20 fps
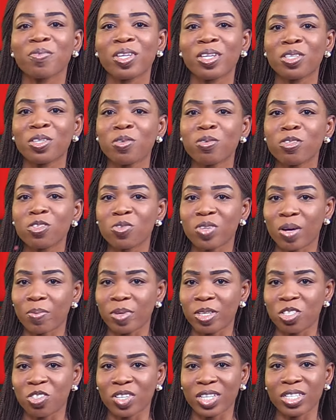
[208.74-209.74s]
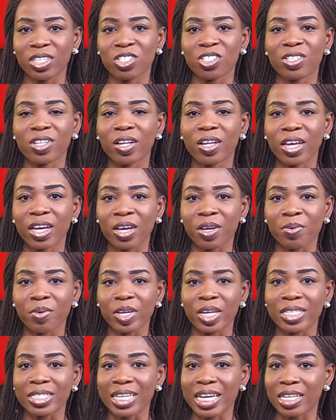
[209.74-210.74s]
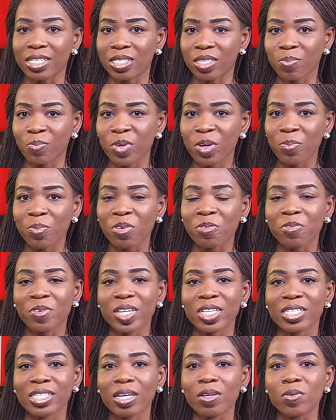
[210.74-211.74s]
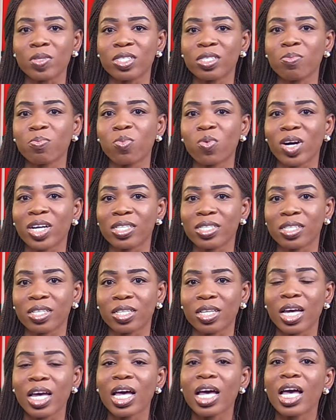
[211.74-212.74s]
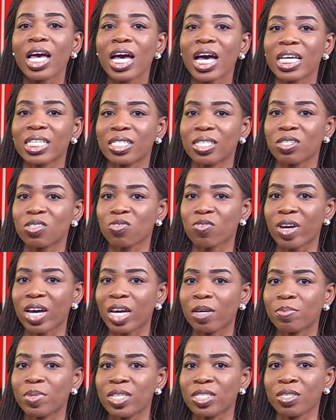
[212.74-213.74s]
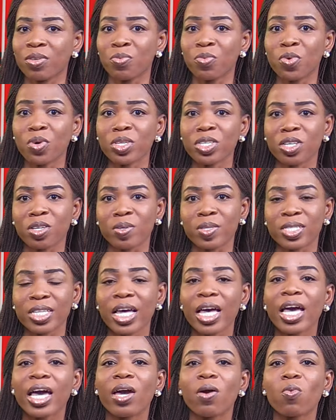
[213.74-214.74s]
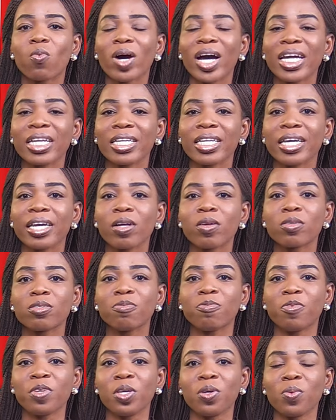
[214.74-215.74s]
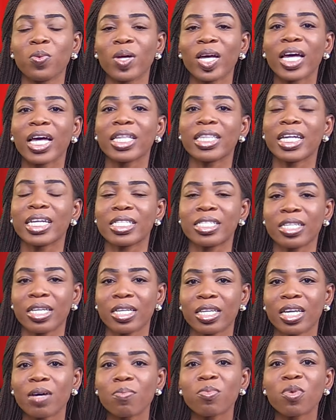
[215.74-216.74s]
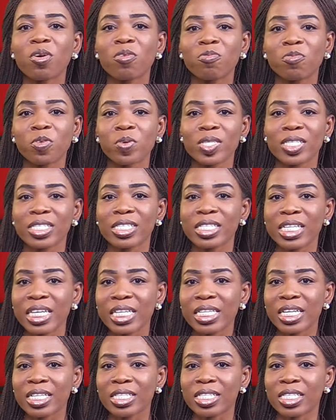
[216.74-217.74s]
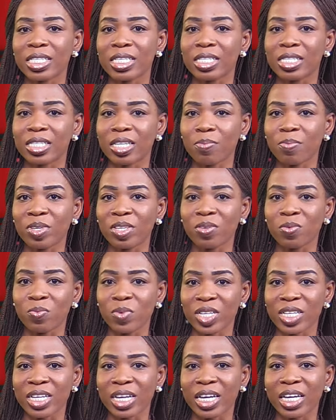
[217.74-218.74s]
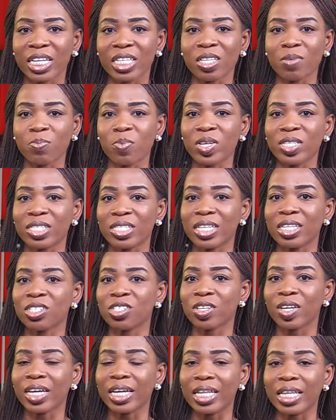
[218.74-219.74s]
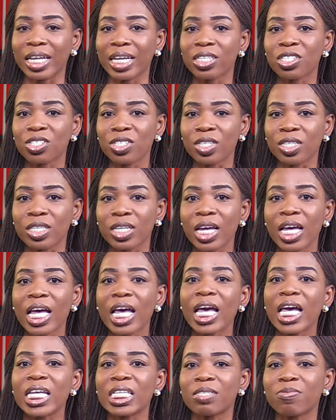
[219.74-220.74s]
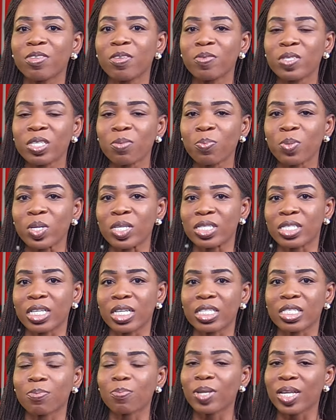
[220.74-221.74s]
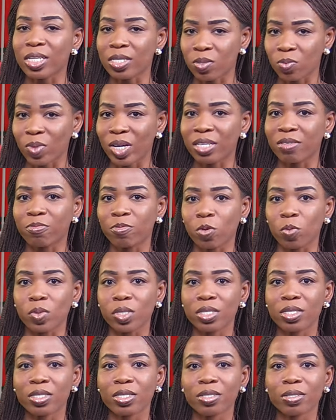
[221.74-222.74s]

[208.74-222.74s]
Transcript: of the new job in traditional area, Dasibra Professor Oti Boateng, has described as erroneous a widely held view that the number of votes needed to determine a winner in a presidential election is 50% plus one vote.